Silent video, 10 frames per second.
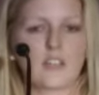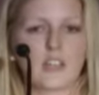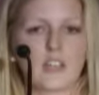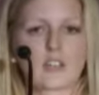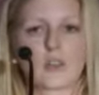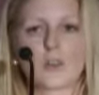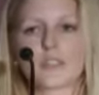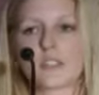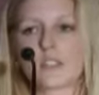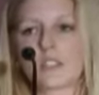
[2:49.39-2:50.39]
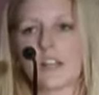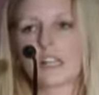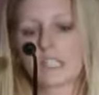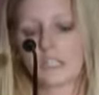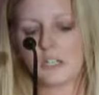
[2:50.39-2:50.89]
increasing the
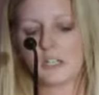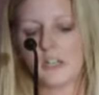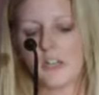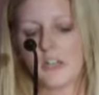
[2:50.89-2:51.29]
likelihood